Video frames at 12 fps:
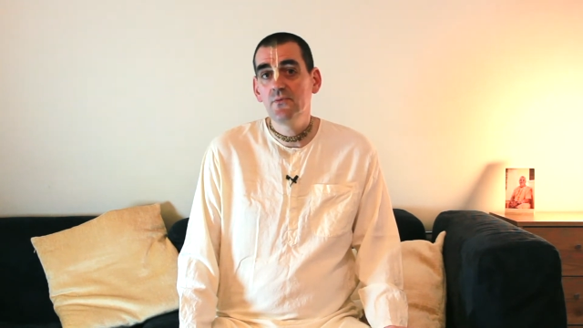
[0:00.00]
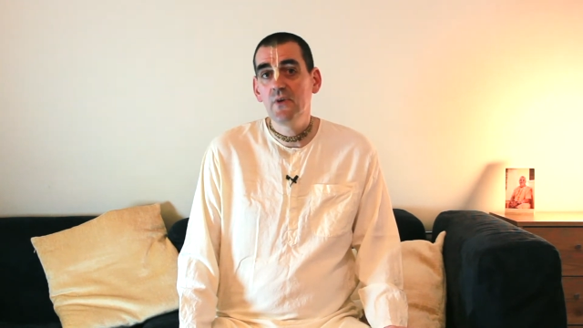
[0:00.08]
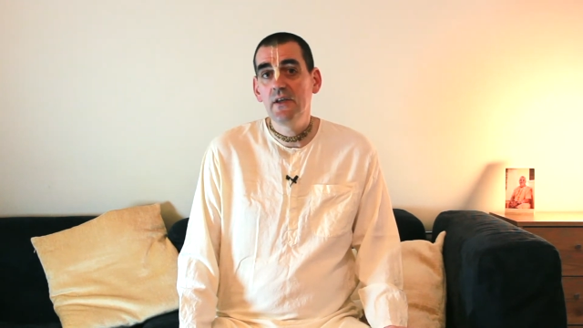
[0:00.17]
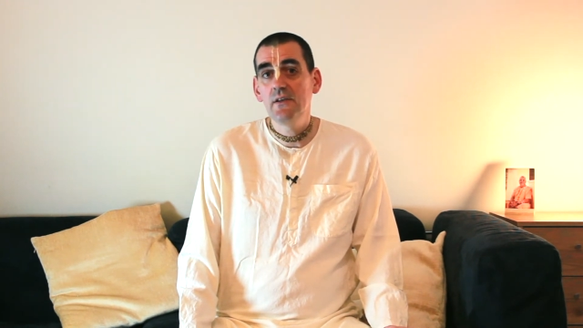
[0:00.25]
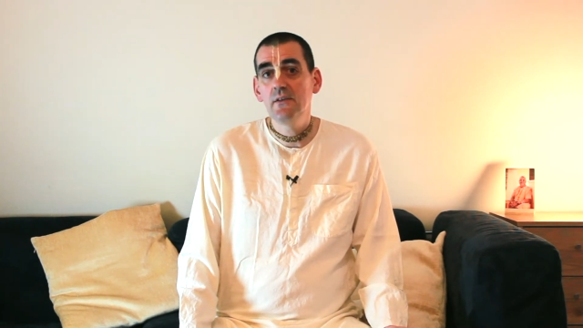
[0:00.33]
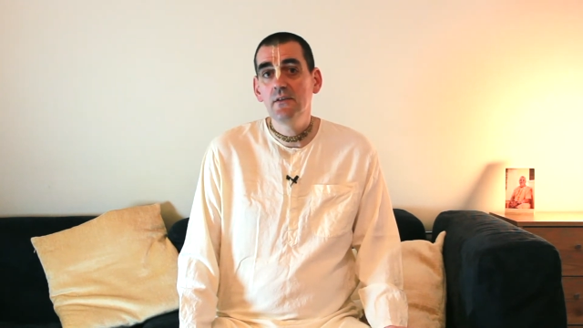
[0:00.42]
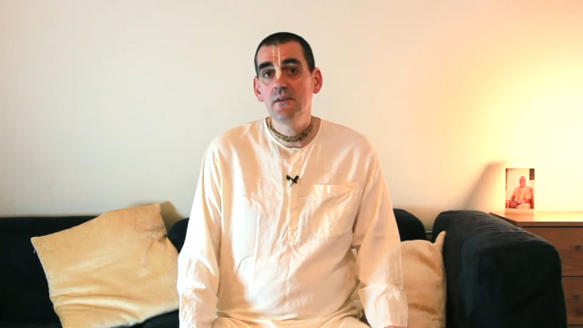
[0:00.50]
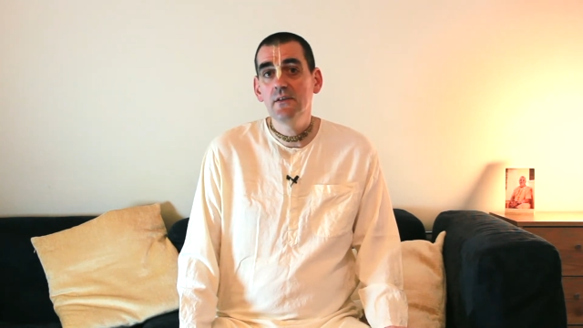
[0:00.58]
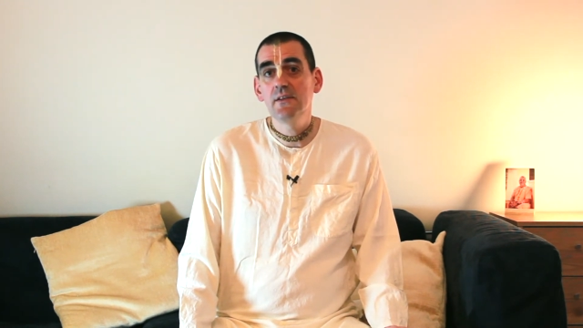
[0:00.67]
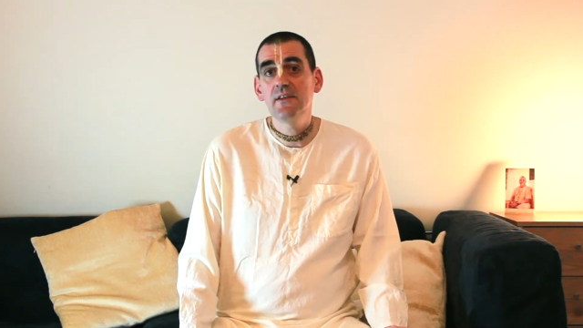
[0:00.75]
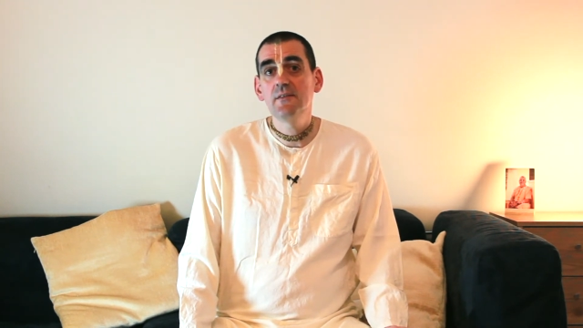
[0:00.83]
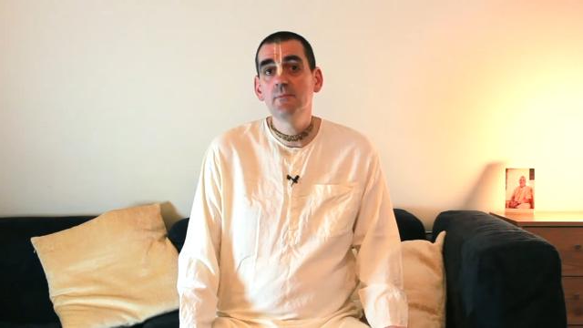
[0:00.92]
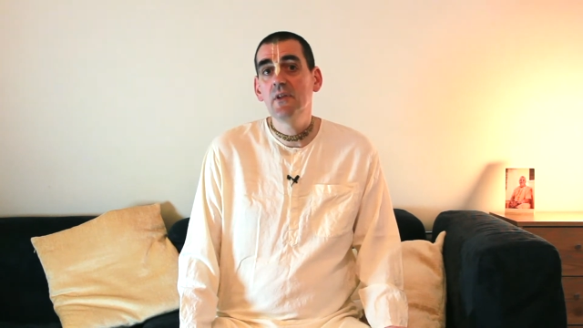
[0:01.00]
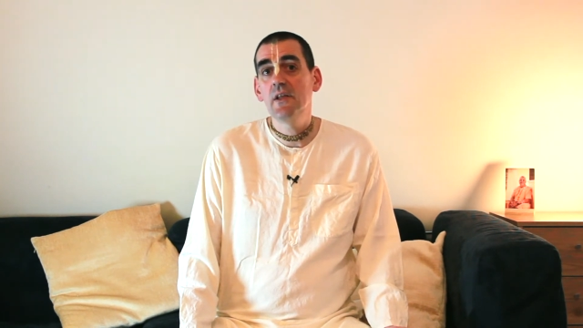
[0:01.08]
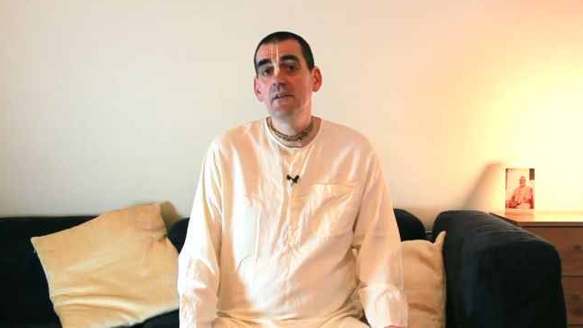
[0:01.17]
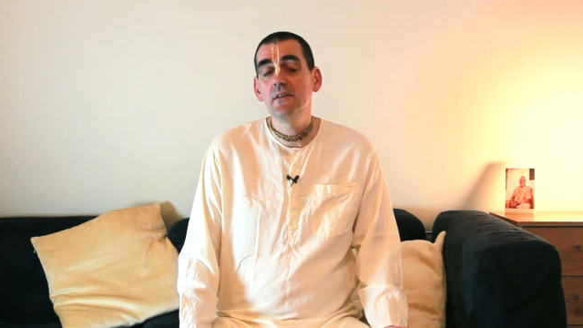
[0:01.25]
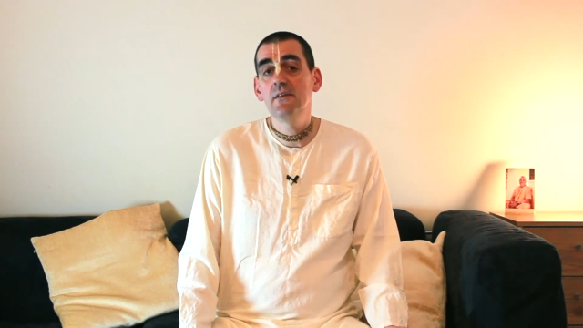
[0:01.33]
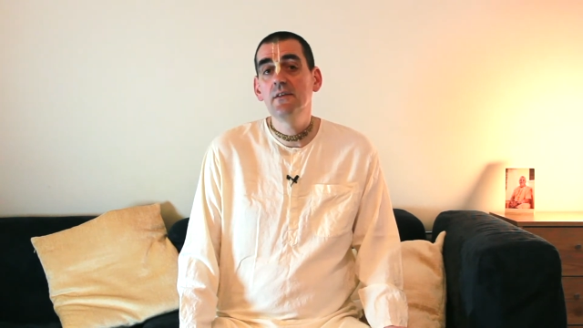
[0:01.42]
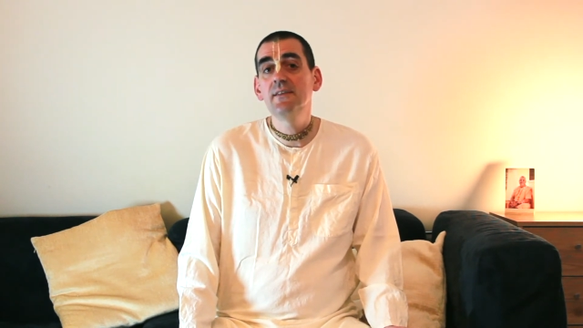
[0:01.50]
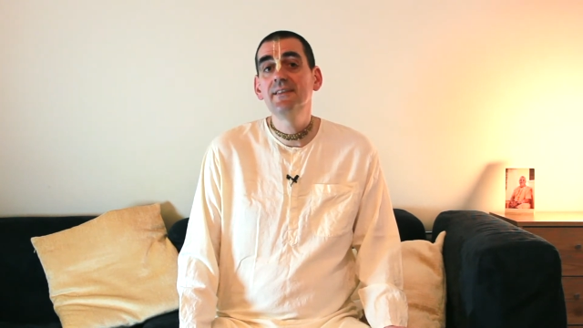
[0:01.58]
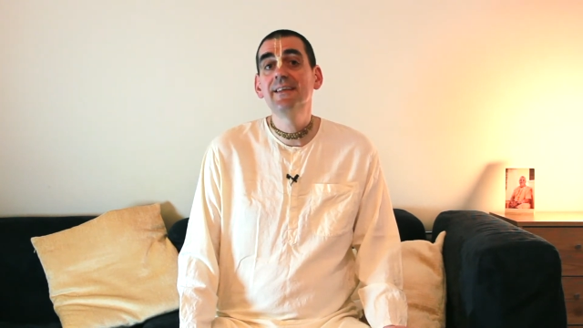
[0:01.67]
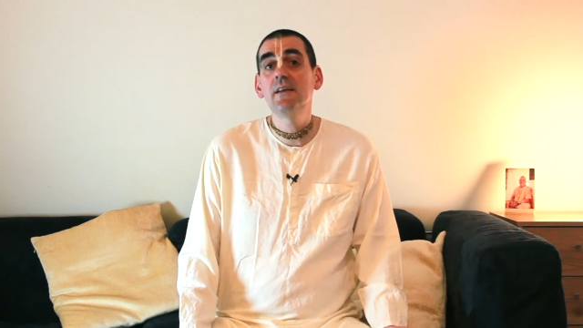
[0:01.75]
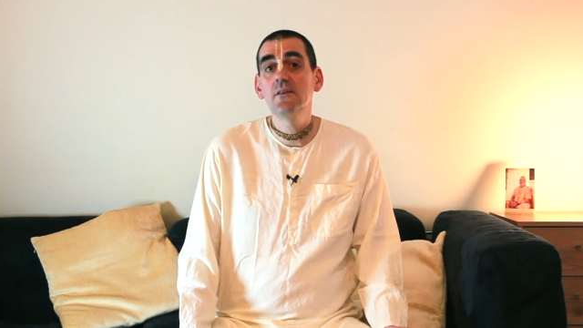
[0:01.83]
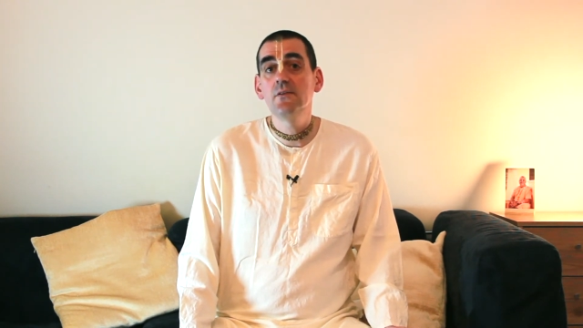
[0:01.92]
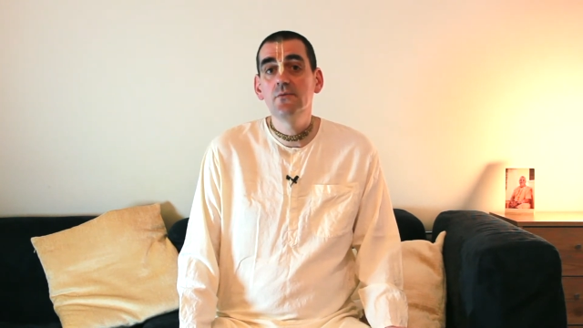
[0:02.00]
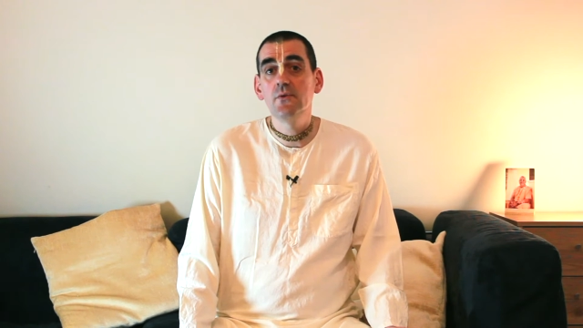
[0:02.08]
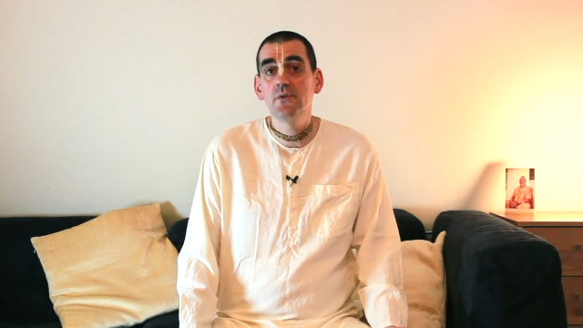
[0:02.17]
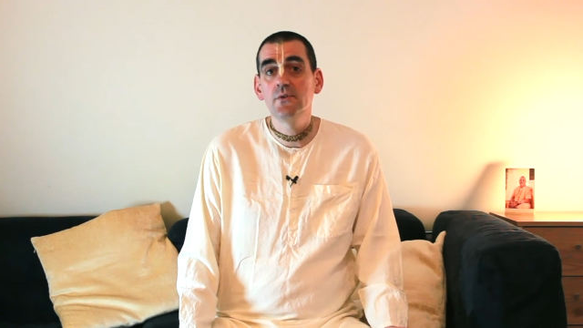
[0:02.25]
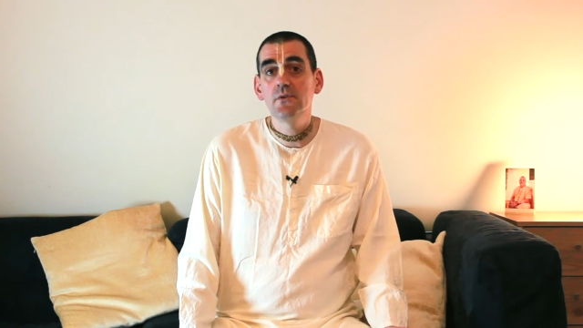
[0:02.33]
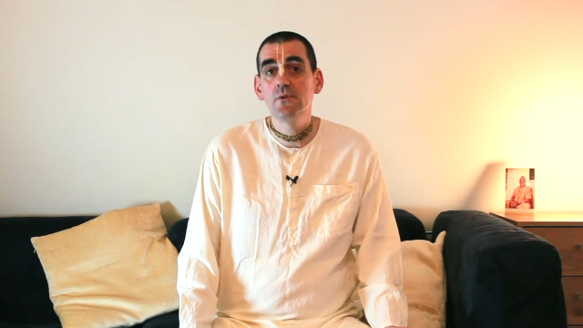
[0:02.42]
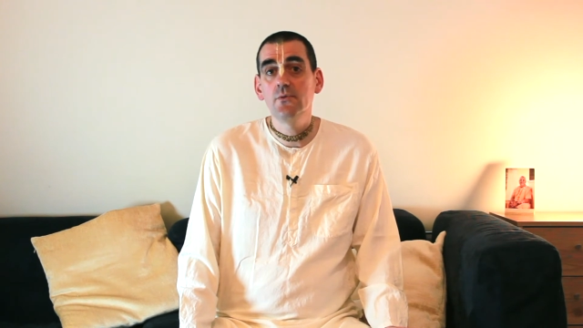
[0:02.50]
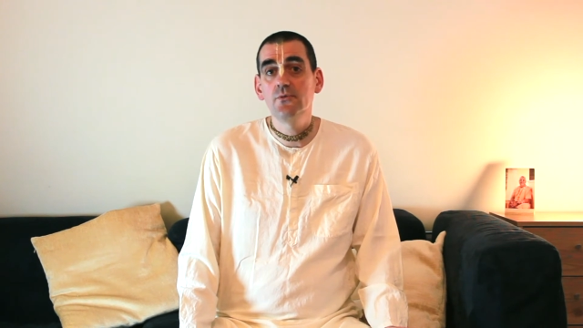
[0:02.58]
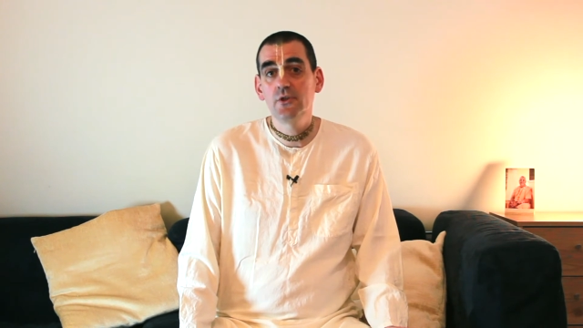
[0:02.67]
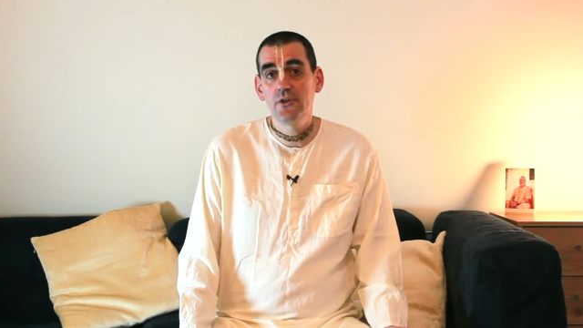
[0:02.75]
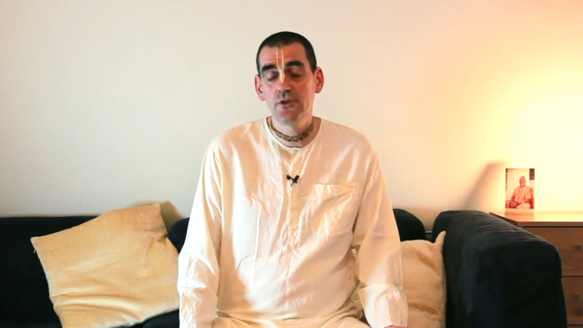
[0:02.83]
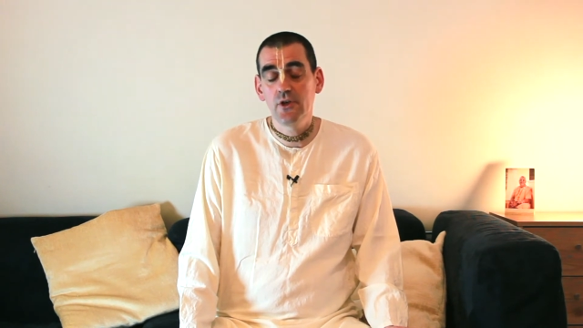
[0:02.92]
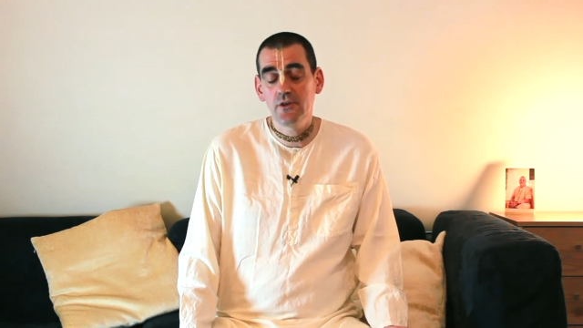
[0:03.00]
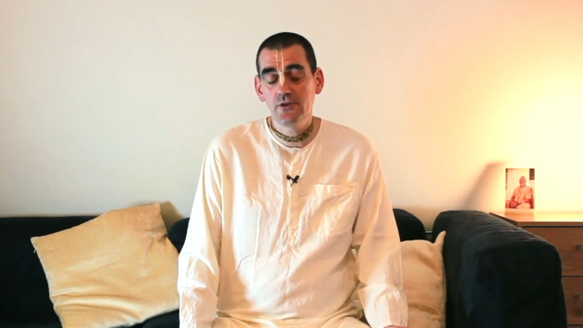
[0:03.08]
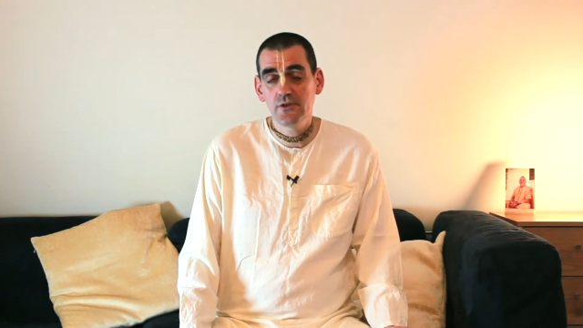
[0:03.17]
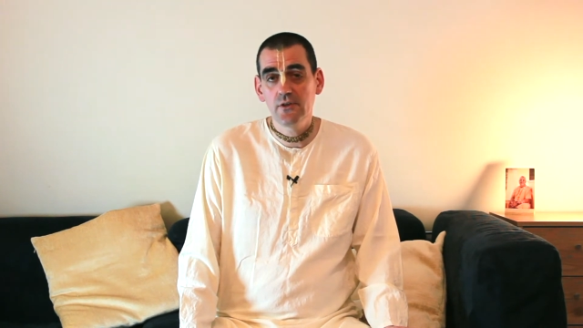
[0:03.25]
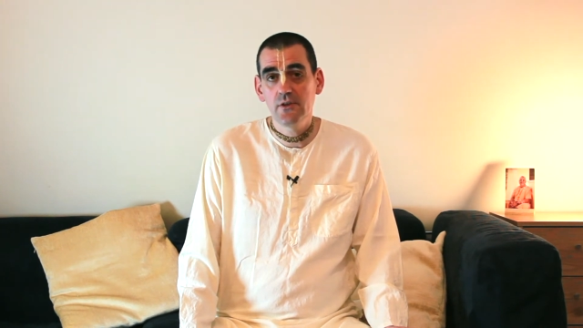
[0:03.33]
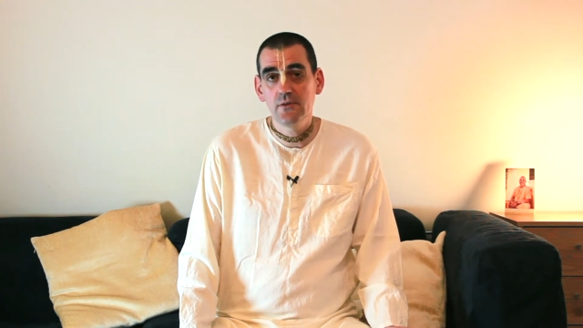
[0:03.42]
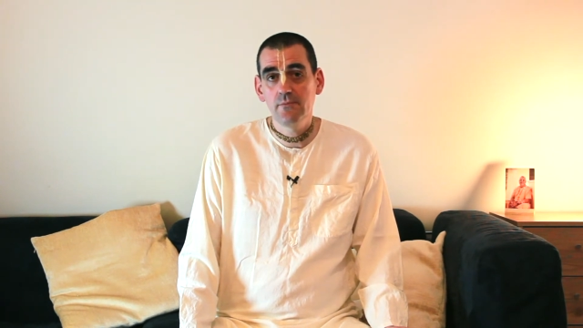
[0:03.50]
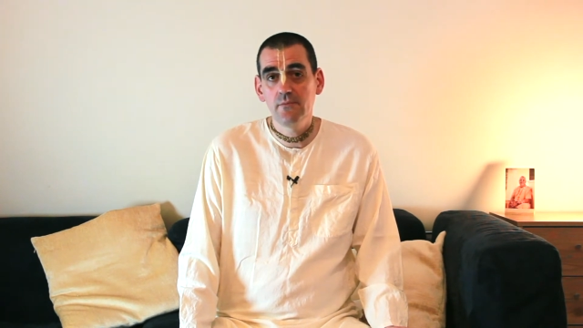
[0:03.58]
fate is explained in the second verse of Shikshashtakam.